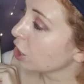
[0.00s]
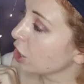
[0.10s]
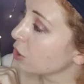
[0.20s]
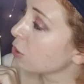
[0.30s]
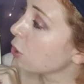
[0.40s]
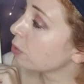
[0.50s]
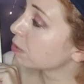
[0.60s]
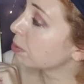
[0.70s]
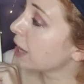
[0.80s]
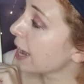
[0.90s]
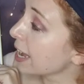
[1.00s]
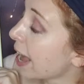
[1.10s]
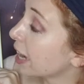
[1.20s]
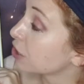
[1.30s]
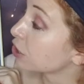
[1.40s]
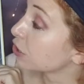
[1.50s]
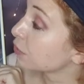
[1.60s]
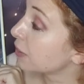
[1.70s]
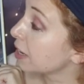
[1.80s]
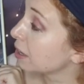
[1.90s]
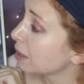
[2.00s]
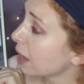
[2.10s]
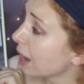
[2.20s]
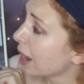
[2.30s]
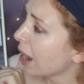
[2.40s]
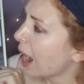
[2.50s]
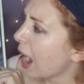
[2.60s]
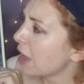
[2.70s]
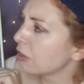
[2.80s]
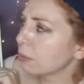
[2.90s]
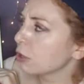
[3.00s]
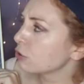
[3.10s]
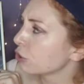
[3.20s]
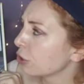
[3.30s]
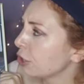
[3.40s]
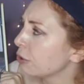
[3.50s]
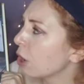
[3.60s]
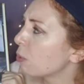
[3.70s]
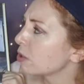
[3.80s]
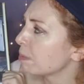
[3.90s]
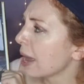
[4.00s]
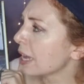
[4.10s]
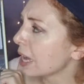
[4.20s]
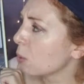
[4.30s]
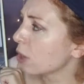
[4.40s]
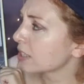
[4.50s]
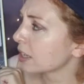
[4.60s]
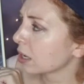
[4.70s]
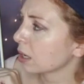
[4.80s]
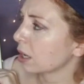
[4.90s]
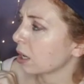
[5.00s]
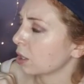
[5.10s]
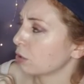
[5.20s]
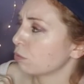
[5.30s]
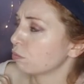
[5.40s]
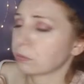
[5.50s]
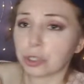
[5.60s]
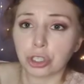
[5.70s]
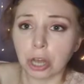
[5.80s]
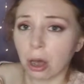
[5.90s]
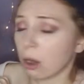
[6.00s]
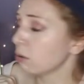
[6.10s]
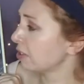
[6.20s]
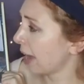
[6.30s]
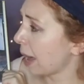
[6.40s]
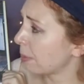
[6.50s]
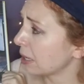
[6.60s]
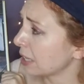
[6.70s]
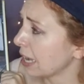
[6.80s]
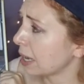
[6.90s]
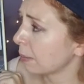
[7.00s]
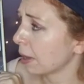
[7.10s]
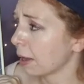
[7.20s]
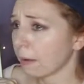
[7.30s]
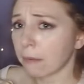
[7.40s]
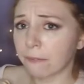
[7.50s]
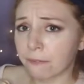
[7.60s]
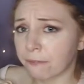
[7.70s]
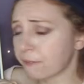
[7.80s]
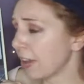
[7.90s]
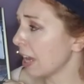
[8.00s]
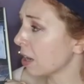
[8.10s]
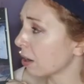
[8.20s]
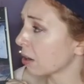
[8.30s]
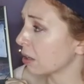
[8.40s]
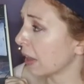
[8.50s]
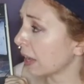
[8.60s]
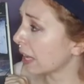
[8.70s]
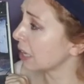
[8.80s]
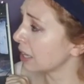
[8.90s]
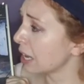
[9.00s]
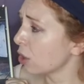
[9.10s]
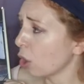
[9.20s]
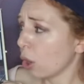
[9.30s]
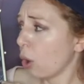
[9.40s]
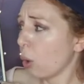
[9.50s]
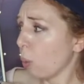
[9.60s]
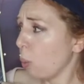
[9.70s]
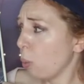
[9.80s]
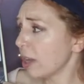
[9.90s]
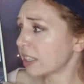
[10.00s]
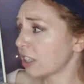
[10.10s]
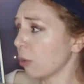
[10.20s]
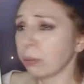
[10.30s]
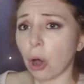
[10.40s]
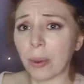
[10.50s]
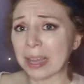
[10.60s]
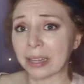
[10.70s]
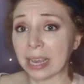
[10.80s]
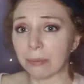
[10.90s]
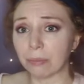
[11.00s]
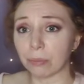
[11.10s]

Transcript: Hugo was playing Hector's fiddle, and the music Hugo was making was toe-tappingly, finger-clickingly, whistle-blowingly